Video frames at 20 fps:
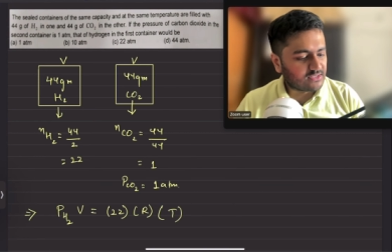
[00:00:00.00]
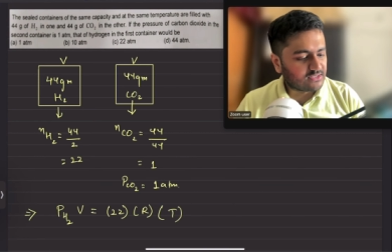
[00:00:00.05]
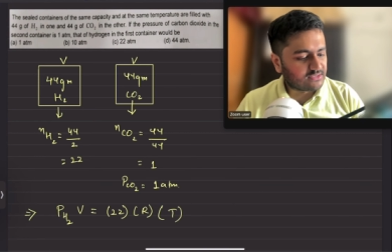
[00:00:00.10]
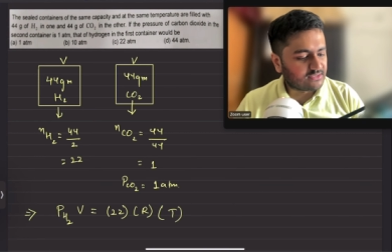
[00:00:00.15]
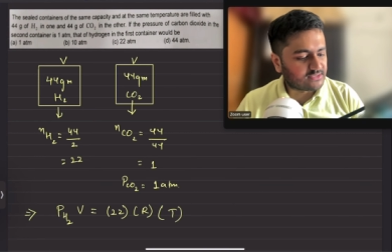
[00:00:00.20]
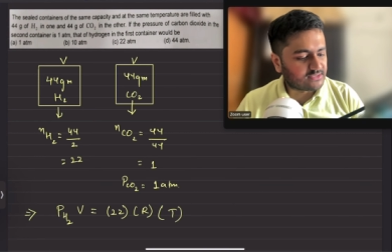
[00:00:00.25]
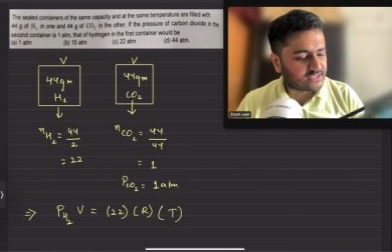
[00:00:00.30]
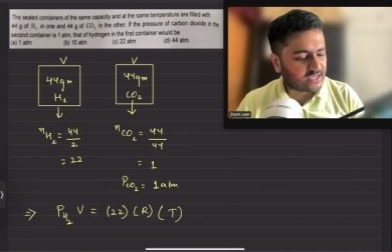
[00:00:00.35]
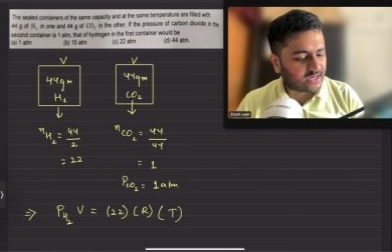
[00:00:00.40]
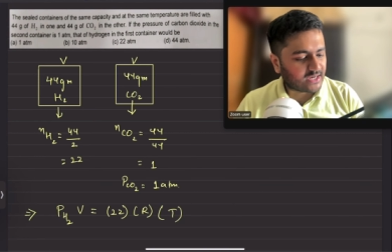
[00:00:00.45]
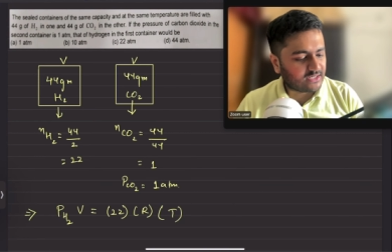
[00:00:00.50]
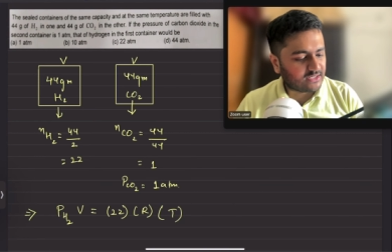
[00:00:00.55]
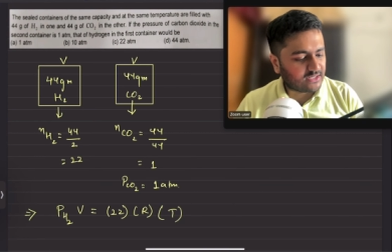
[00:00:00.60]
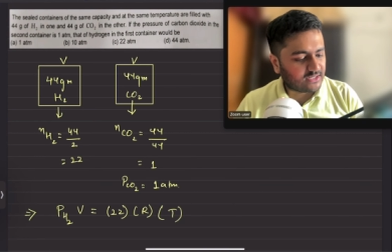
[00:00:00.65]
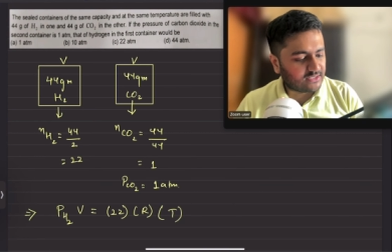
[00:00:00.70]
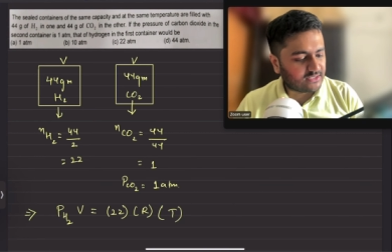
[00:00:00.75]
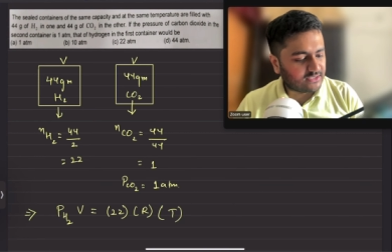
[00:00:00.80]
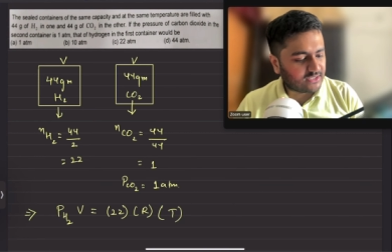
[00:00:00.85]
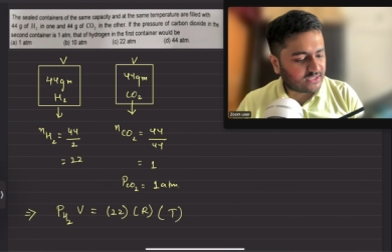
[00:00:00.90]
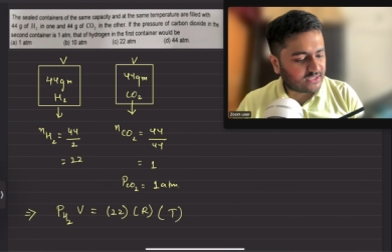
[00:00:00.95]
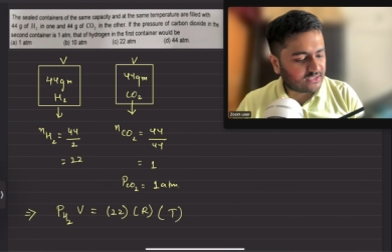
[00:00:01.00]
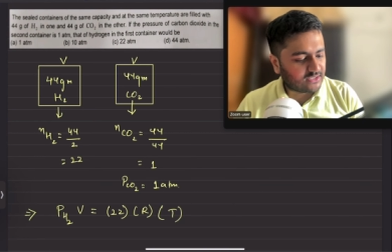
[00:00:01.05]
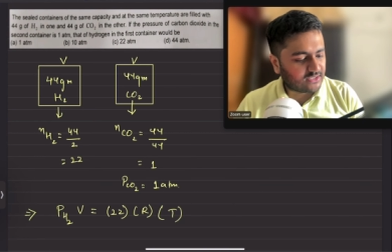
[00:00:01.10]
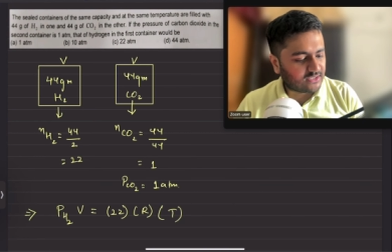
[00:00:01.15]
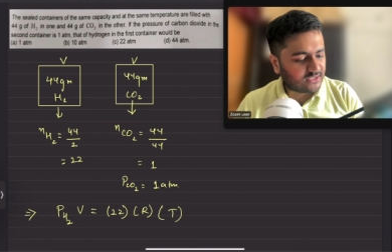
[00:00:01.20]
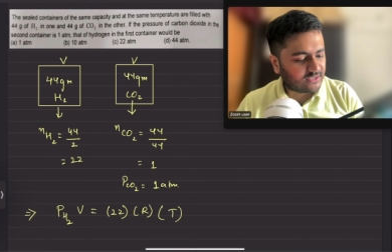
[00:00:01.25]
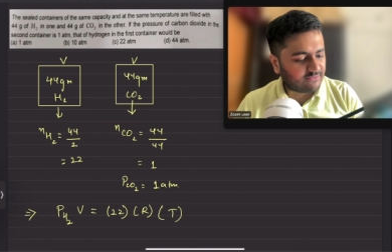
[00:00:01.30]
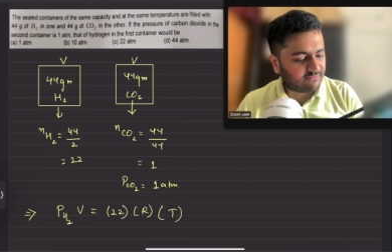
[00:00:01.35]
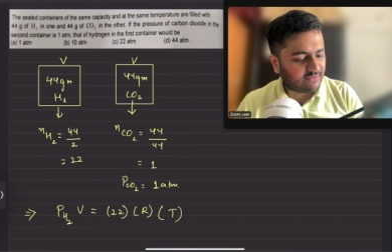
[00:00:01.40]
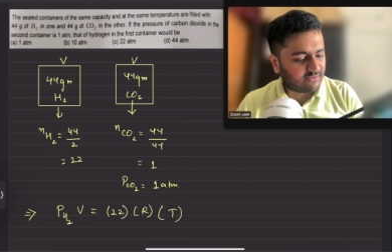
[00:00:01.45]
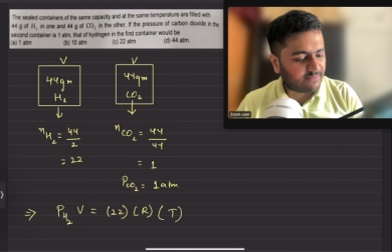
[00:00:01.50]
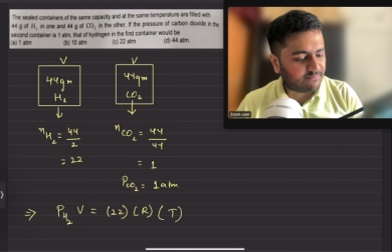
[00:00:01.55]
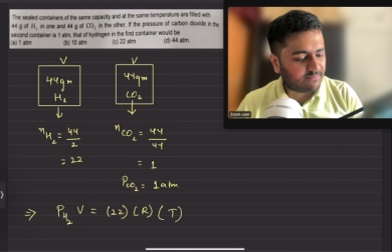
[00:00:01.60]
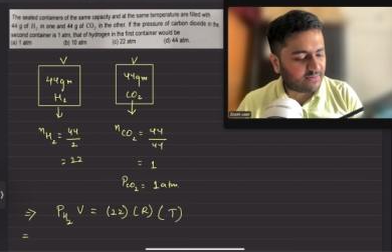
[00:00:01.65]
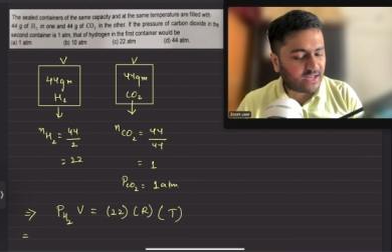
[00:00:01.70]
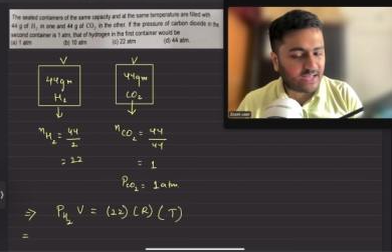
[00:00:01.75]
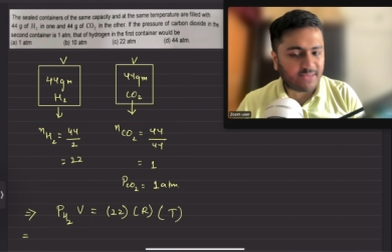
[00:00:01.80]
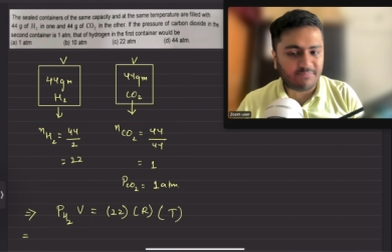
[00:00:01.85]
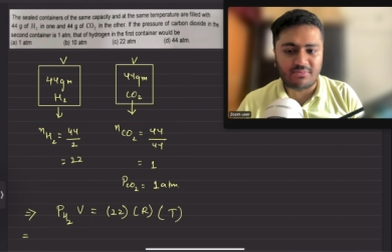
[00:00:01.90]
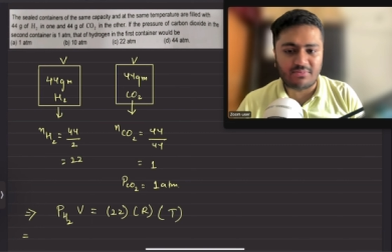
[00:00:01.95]
The second container, if I
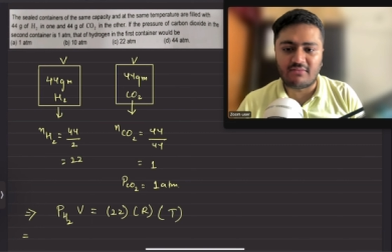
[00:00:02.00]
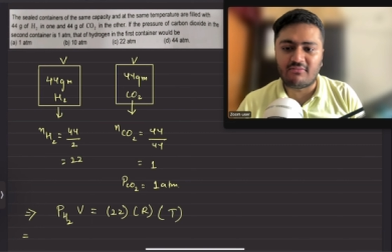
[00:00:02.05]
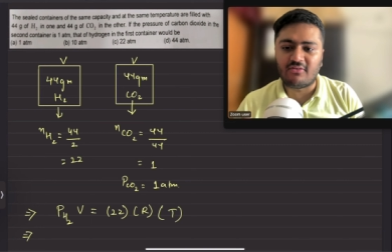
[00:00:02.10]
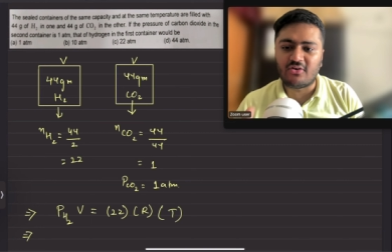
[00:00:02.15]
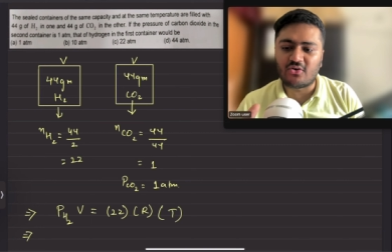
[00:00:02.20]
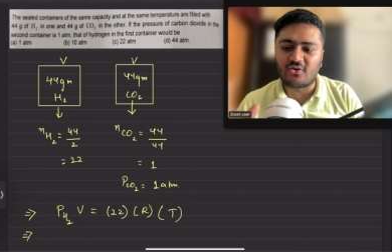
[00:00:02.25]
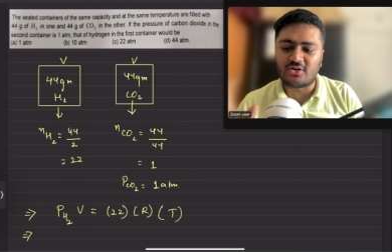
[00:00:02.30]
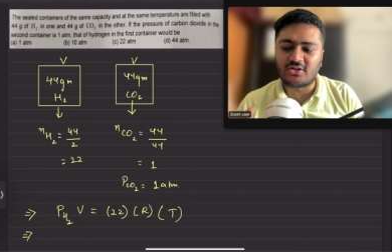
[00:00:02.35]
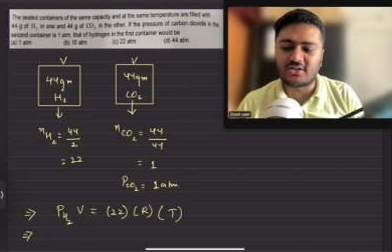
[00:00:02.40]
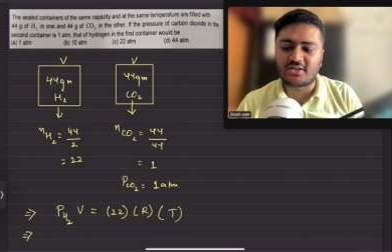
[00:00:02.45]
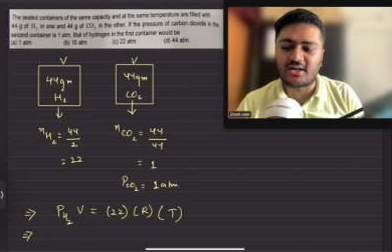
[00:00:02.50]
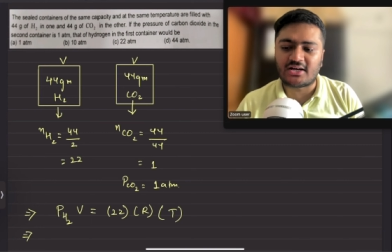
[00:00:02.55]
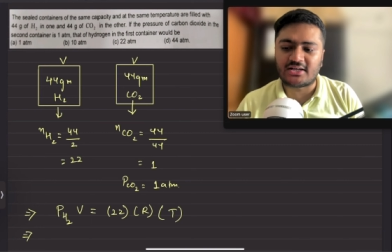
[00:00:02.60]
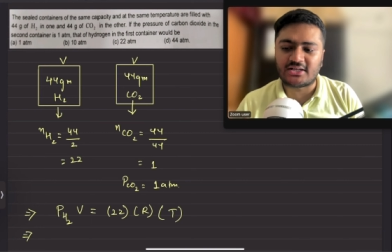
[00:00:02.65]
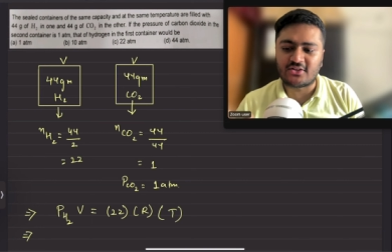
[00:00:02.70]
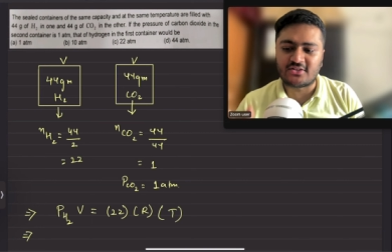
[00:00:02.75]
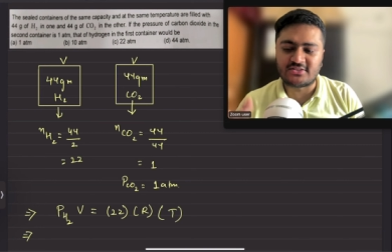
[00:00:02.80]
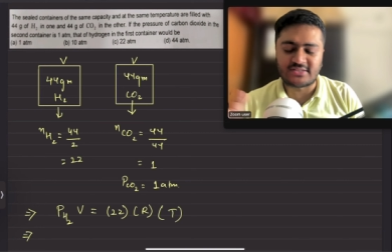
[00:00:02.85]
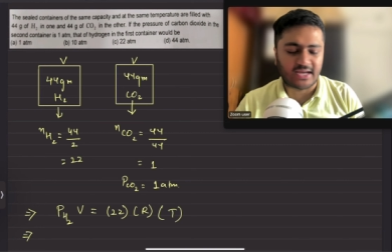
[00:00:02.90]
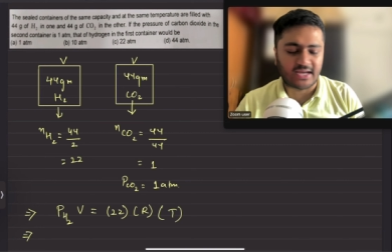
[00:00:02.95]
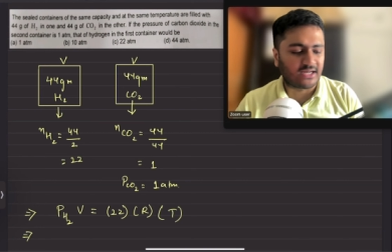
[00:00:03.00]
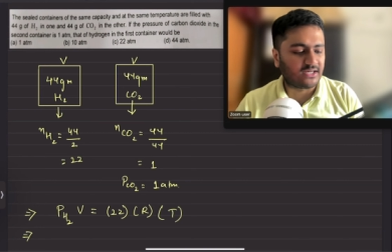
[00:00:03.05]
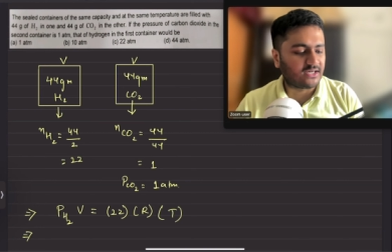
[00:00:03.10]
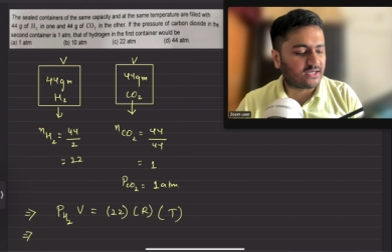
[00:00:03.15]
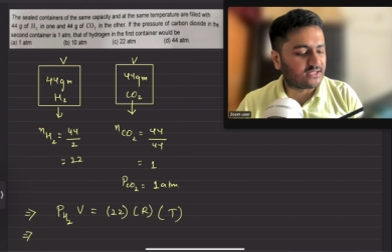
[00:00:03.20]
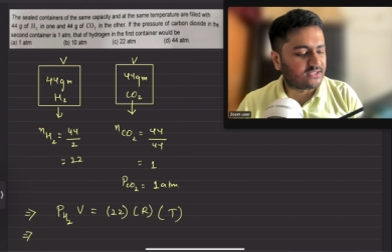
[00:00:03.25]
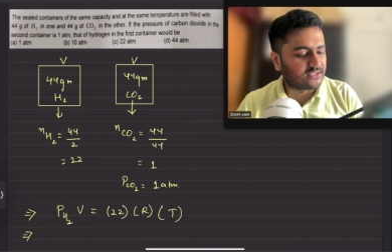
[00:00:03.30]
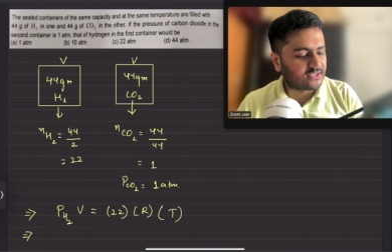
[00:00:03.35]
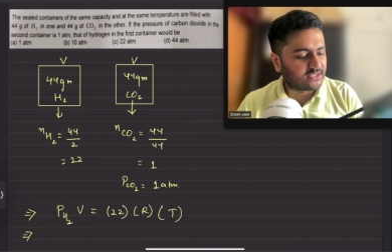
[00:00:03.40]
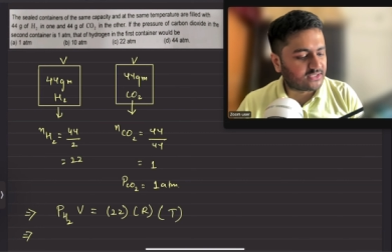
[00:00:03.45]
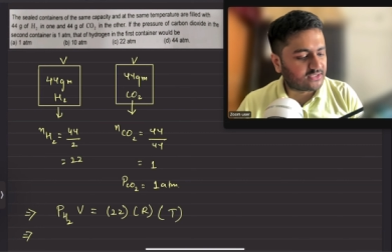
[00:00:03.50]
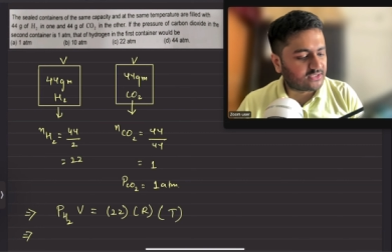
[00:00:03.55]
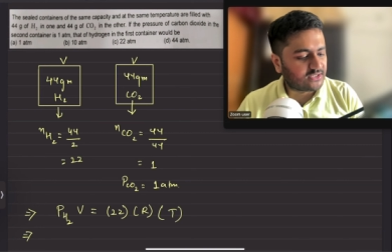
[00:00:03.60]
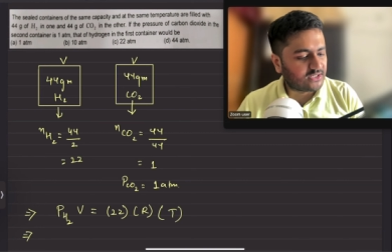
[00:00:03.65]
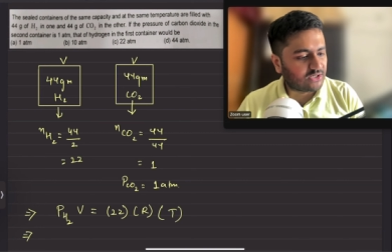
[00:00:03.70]
apply PV equal to nRT on second container,